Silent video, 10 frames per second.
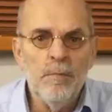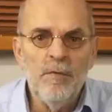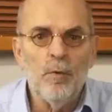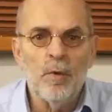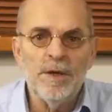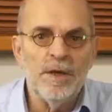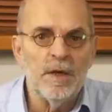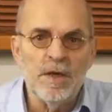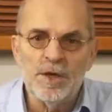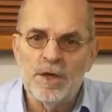before I did
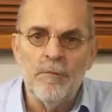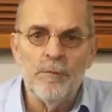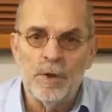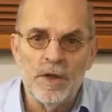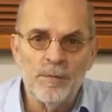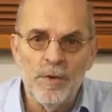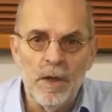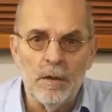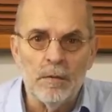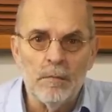the listening for this
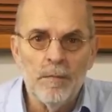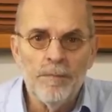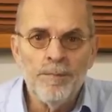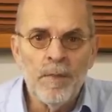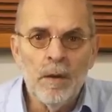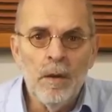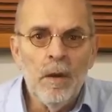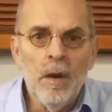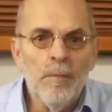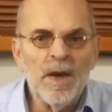video.
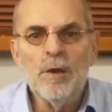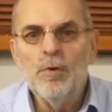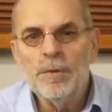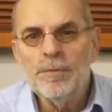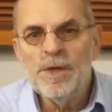But I couldn't